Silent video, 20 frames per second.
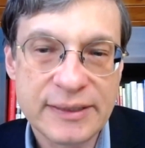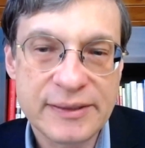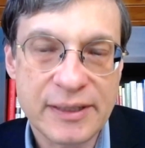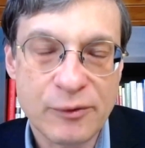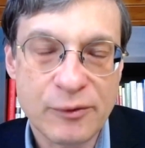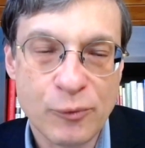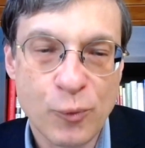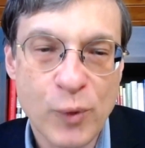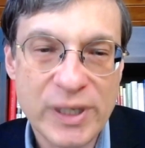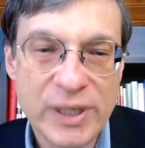
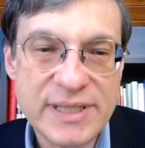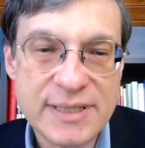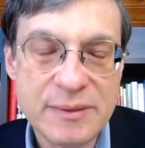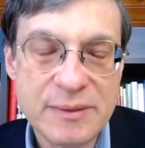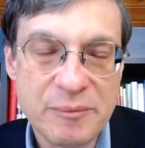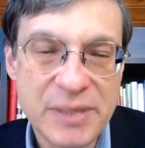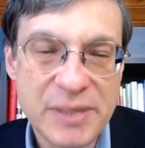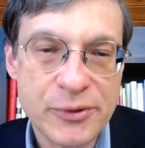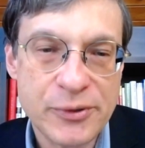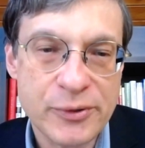that once
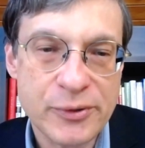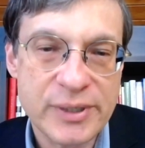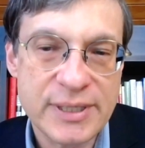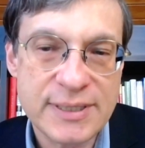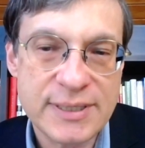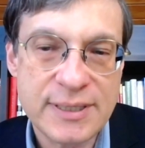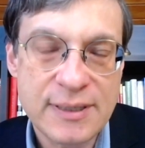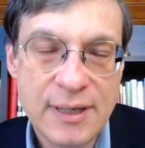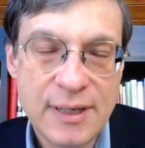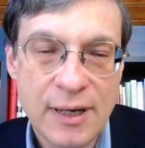the mother
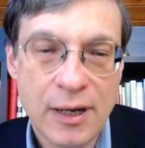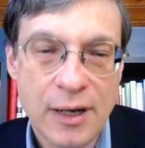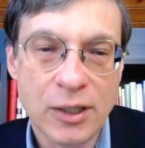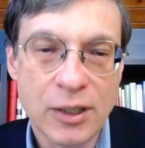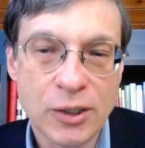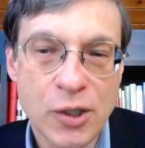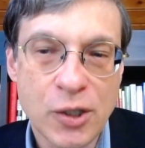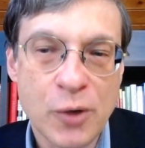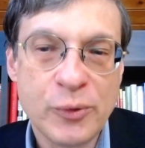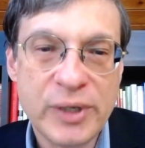is
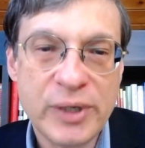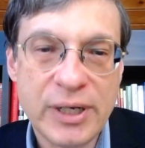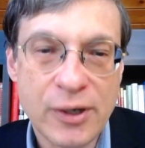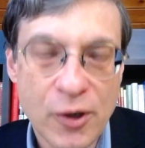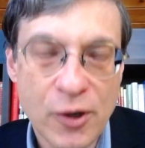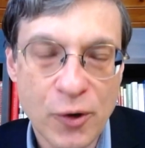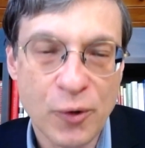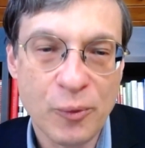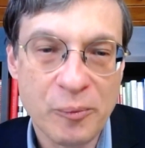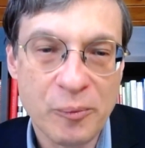alone
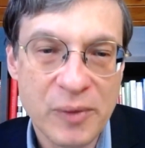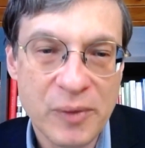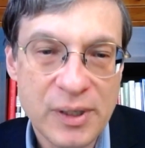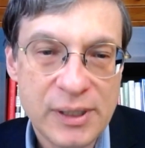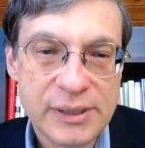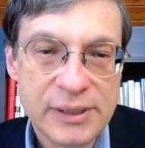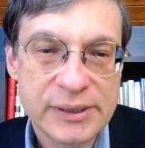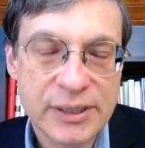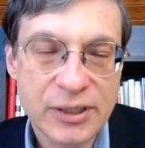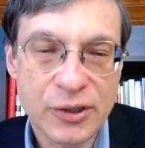at home,
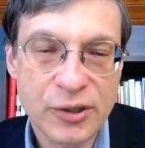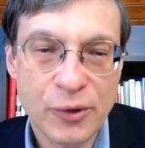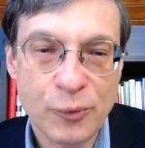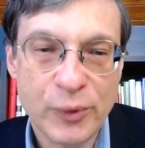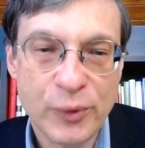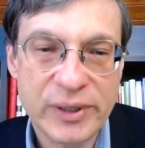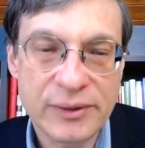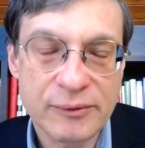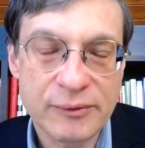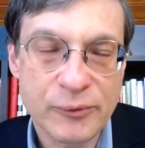you know,
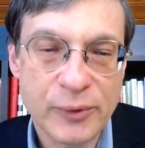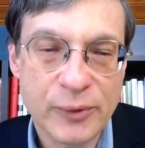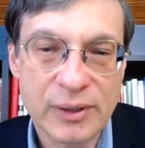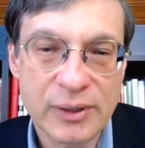with